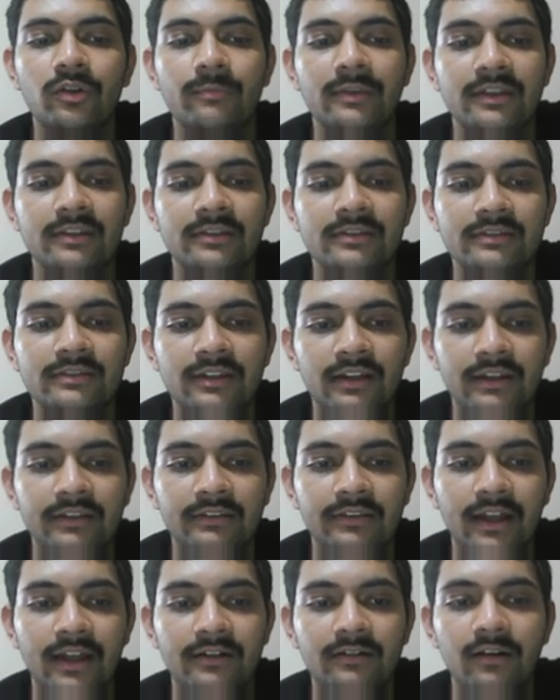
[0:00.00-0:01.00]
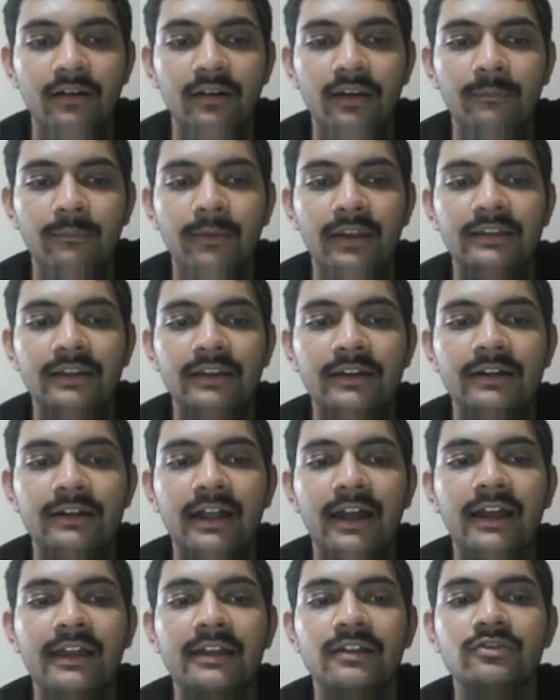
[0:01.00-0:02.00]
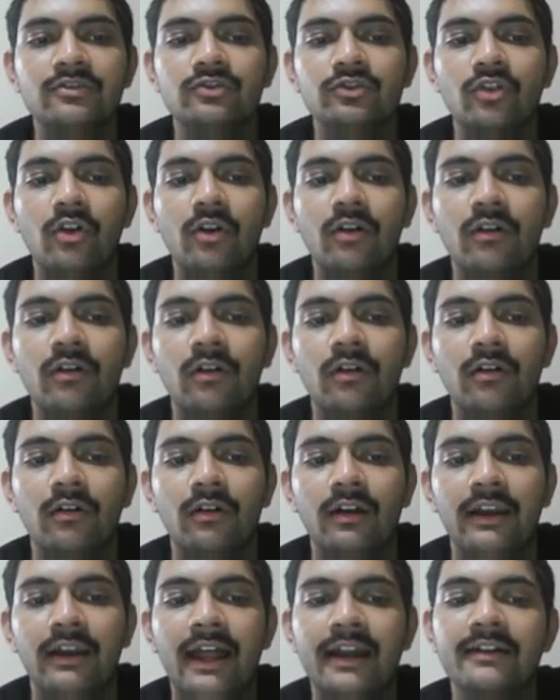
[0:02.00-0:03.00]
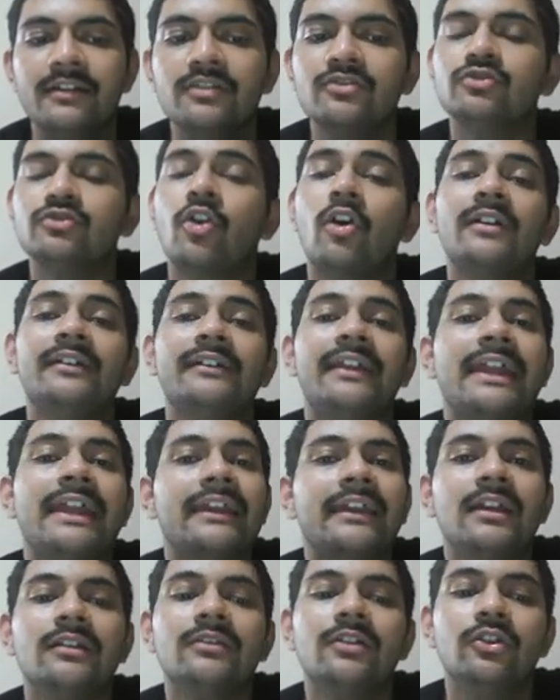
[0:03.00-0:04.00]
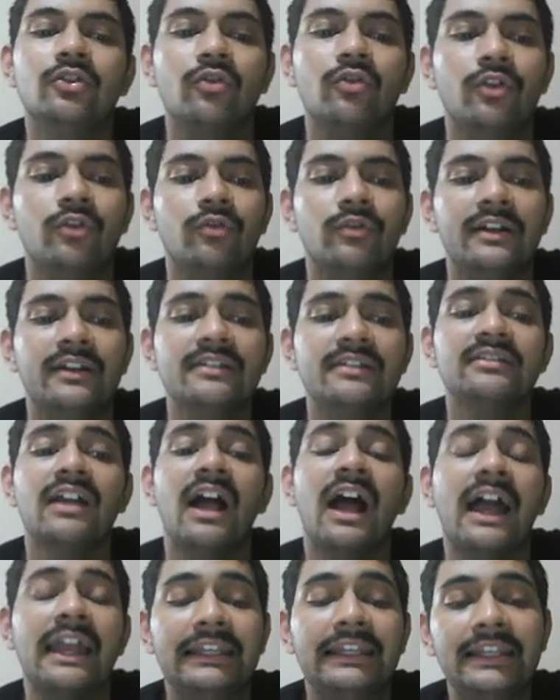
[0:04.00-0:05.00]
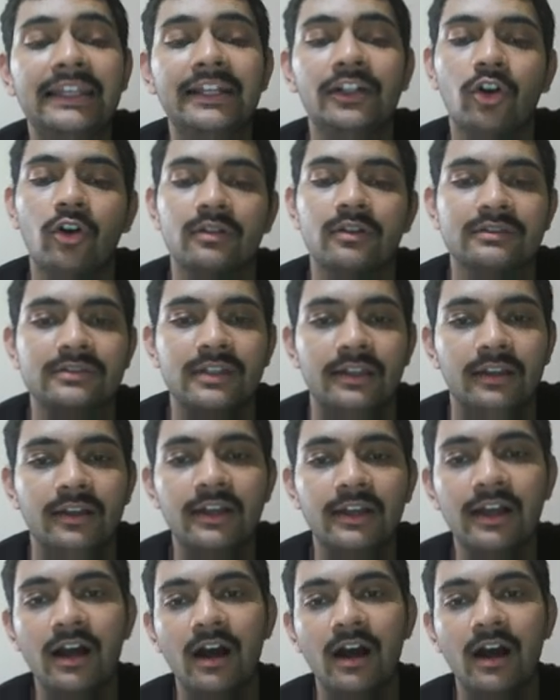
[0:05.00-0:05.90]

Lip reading: means that the remaining gland is not taking the nodule, it is highly toxic,